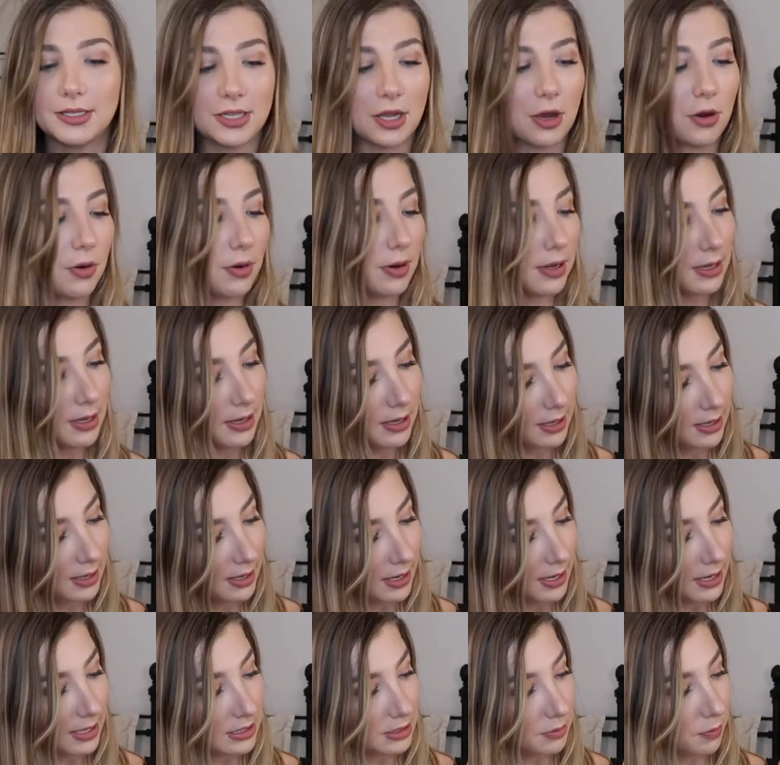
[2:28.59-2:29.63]
so
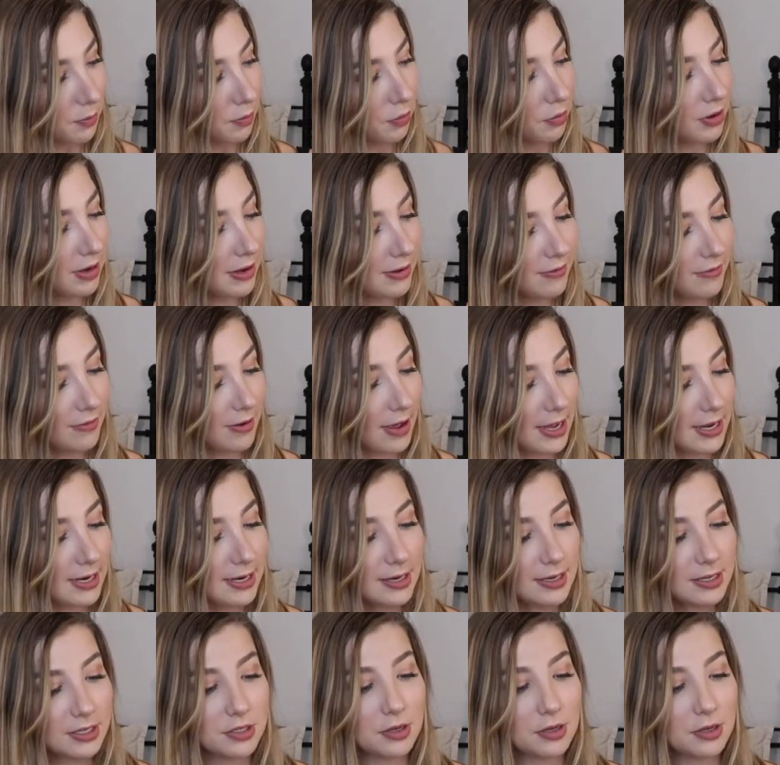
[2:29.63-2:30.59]
it's pretty fun.